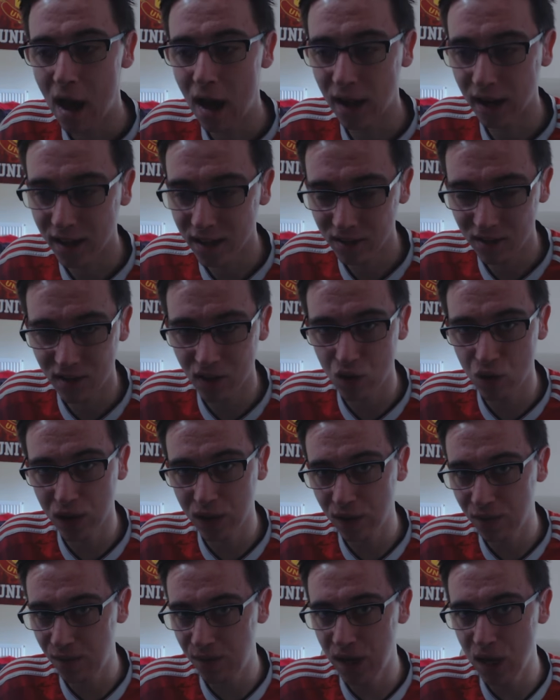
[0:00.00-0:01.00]
And considering
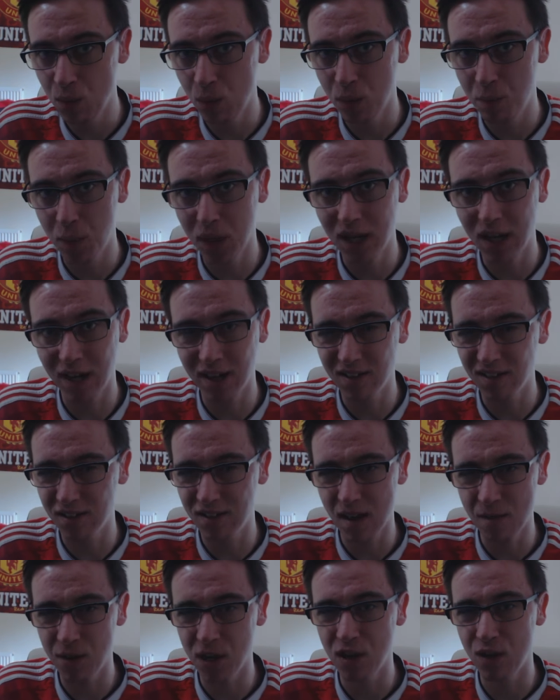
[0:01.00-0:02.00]
the fee would be like
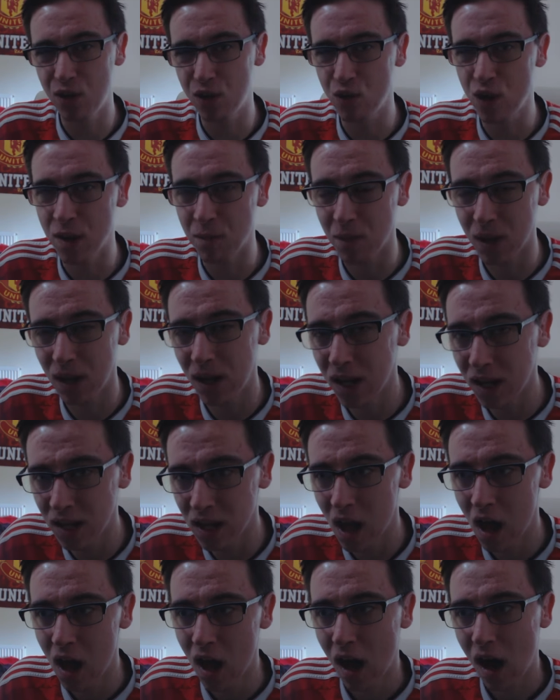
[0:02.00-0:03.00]
73 million,
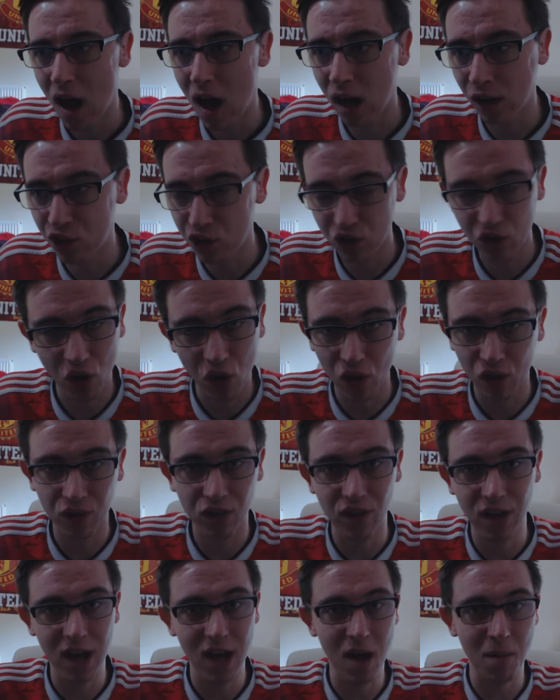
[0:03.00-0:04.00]
I just can't
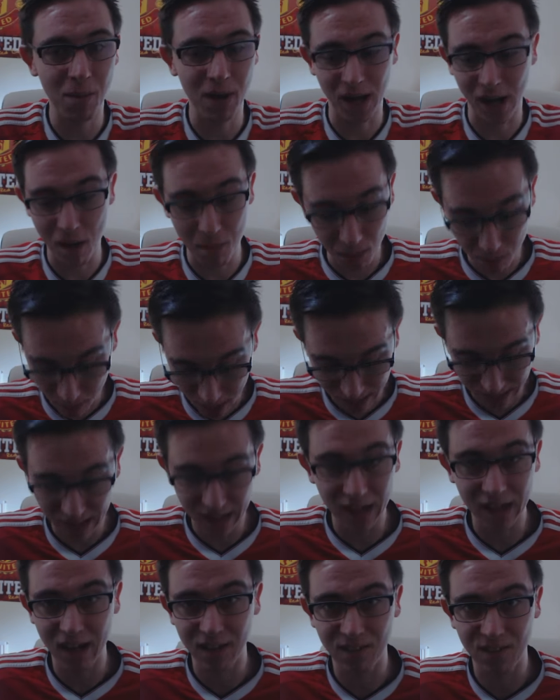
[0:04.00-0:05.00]
see it happening. I'm a Man
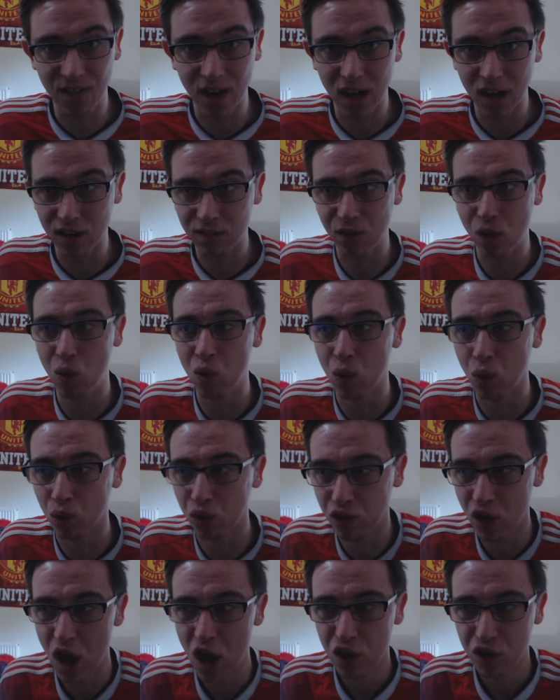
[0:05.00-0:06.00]
United fan, of
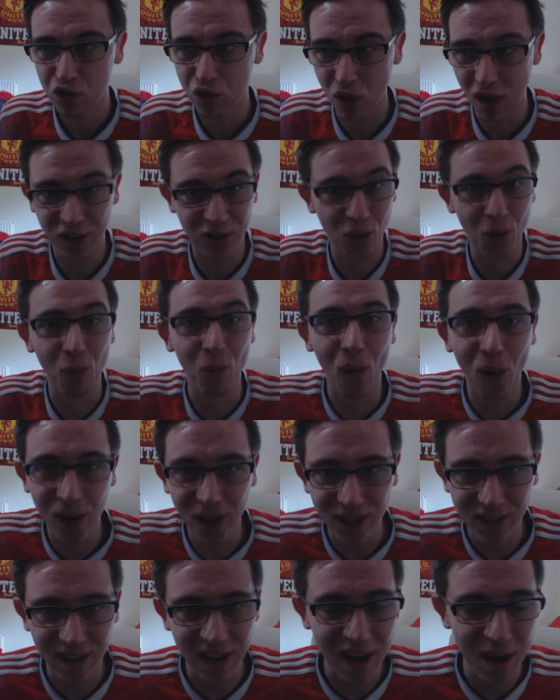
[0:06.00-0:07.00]
course, so I don't want
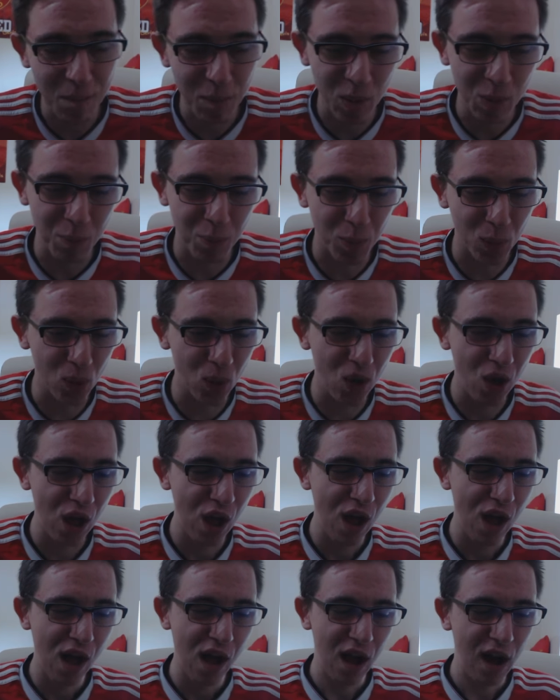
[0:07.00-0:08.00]
it to happen, but
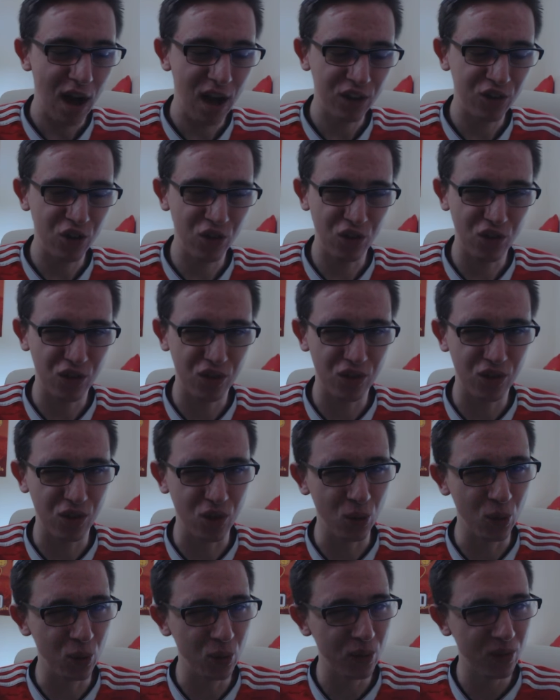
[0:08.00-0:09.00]
I just
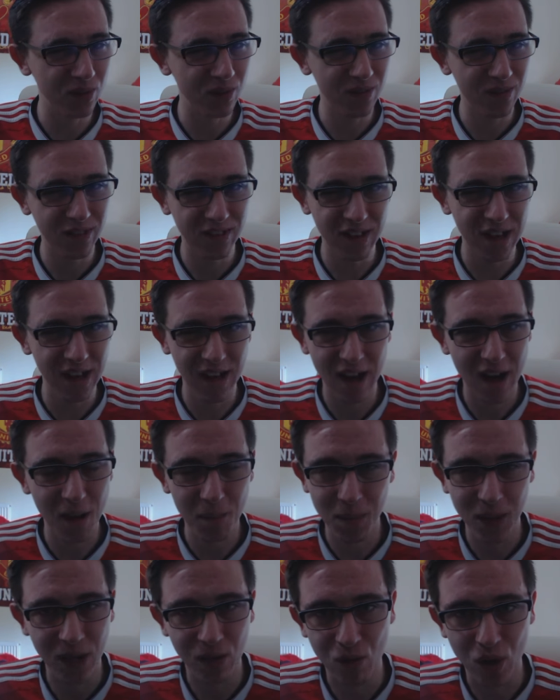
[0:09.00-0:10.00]
don't see it
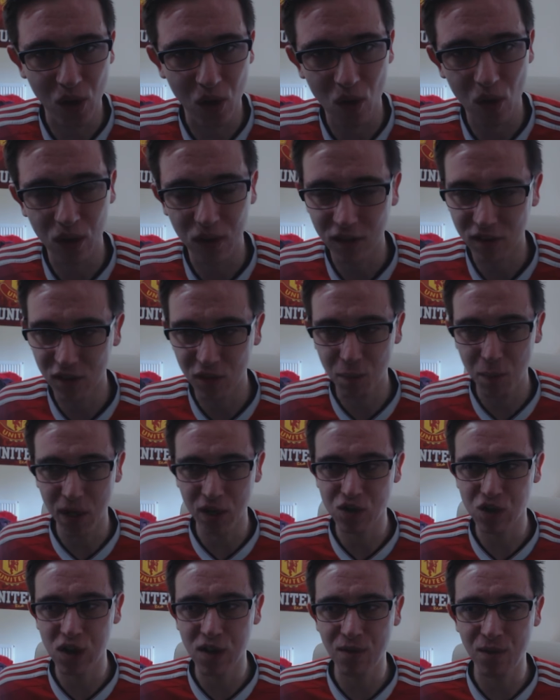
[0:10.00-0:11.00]
happening regardless,
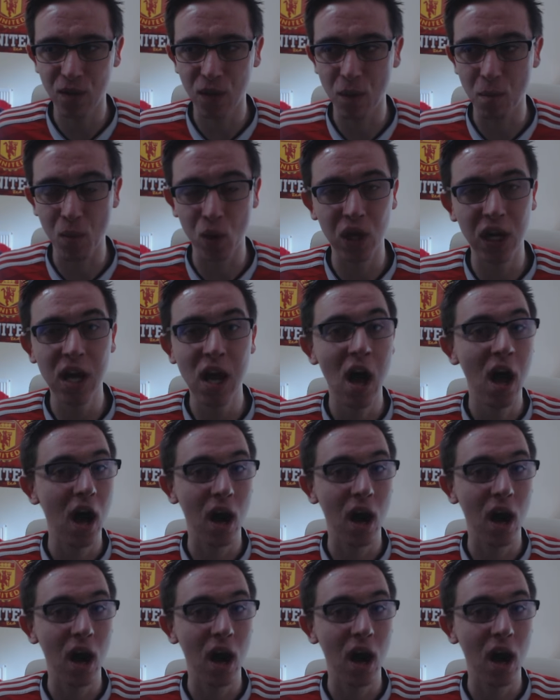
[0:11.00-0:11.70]
especially for the money.